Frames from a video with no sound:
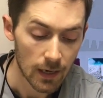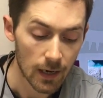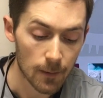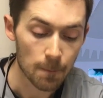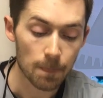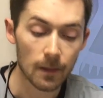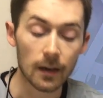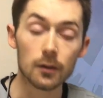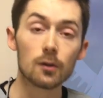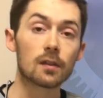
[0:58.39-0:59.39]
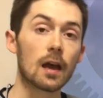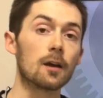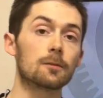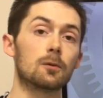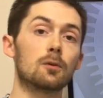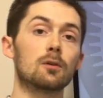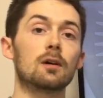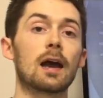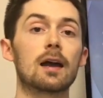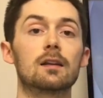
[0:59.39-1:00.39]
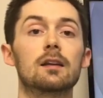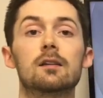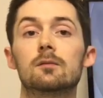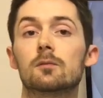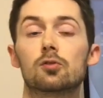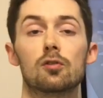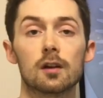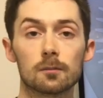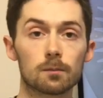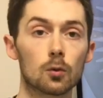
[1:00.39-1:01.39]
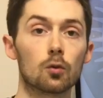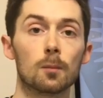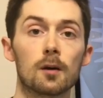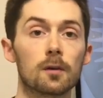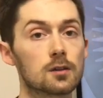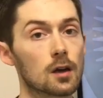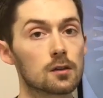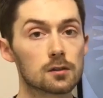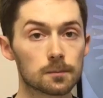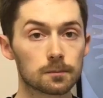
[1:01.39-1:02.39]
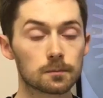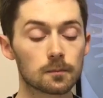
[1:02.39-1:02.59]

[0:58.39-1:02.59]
And I use that for handling, storing all of my photos.